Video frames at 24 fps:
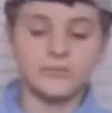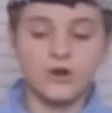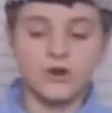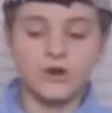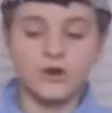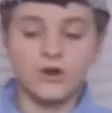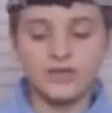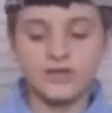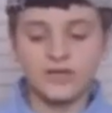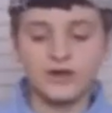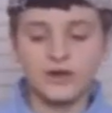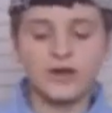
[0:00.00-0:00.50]

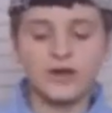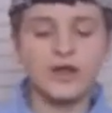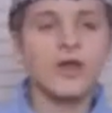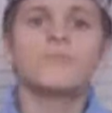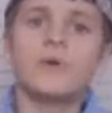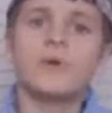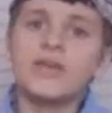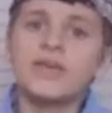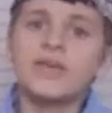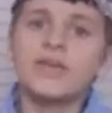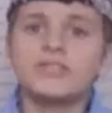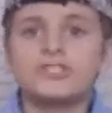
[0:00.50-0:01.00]
Mark here,
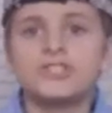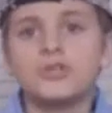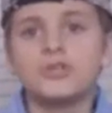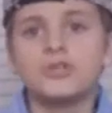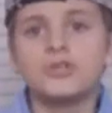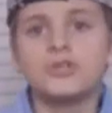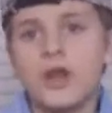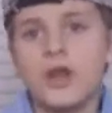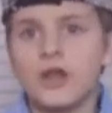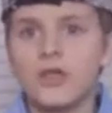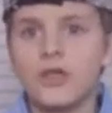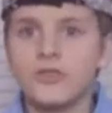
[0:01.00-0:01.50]
bringing to
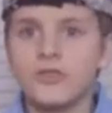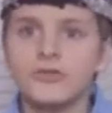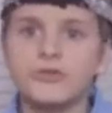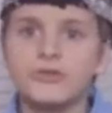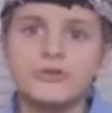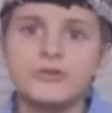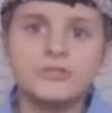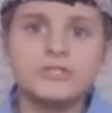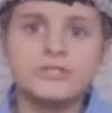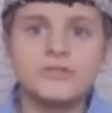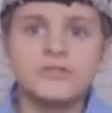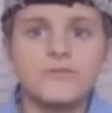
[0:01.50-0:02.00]
you another
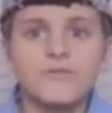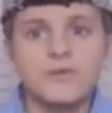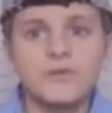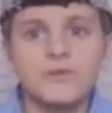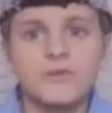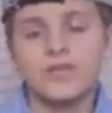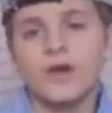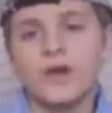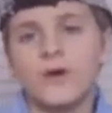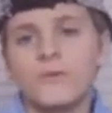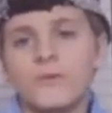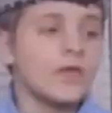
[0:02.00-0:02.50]
YouTube
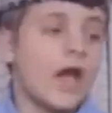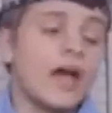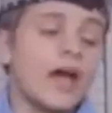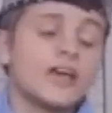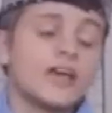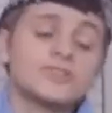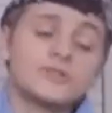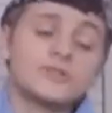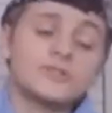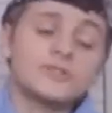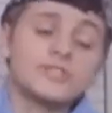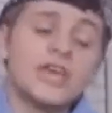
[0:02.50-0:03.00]
video. I
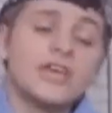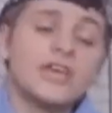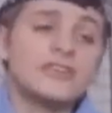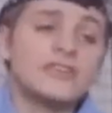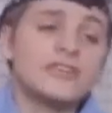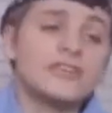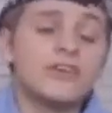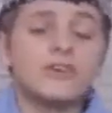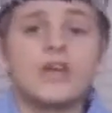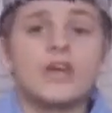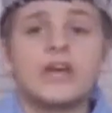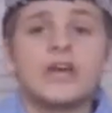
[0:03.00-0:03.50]
just want to say
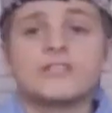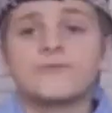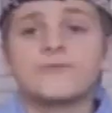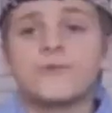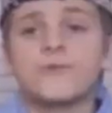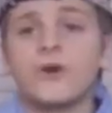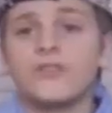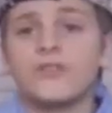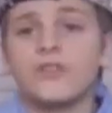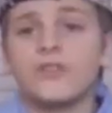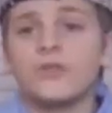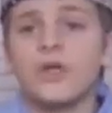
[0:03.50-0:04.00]
thank you guys
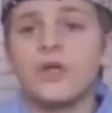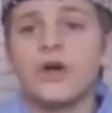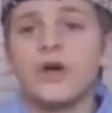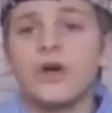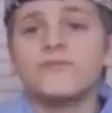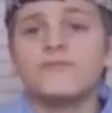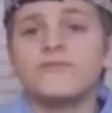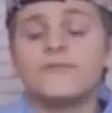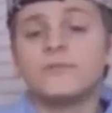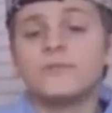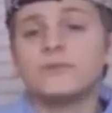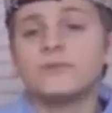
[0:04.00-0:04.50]
for all the
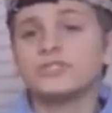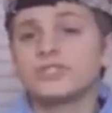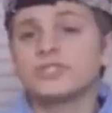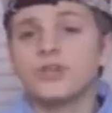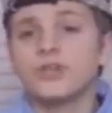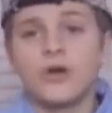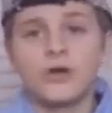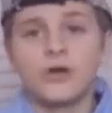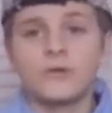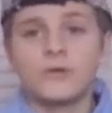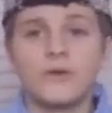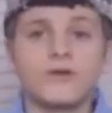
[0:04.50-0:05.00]
love you've been
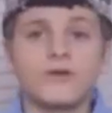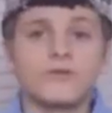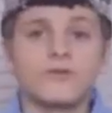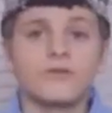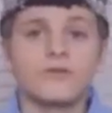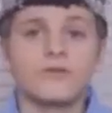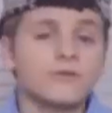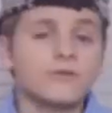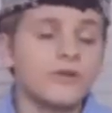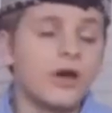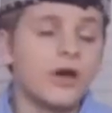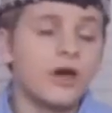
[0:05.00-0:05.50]
showing my
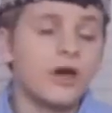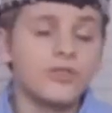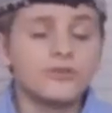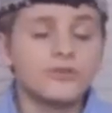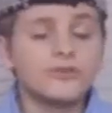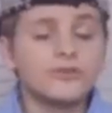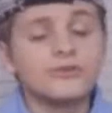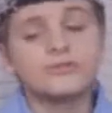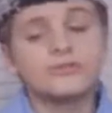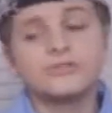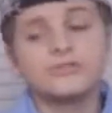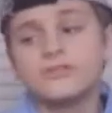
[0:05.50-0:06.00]
other
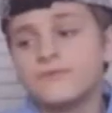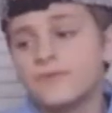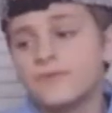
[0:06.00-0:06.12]
YouTube